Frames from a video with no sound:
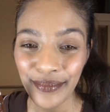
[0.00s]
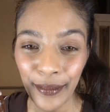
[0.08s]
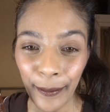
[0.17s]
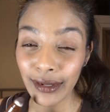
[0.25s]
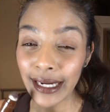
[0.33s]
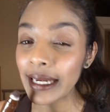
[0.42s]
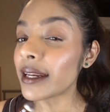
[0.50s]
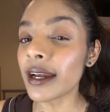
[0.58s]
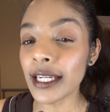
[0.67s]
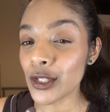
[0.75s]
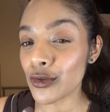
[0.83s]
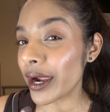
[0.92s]
Really
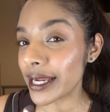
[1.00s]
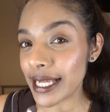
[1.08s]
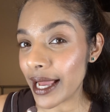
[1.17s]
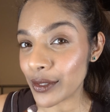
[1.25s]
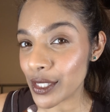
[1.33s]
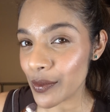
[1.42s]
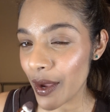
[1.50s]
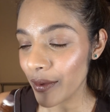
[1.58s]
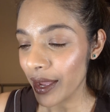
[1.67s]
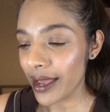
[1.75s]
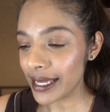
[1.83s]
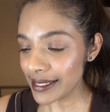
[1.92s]
nice dry down as well,
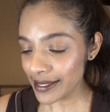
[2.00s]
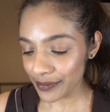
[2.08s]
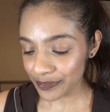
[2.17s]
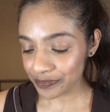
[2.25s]
guys.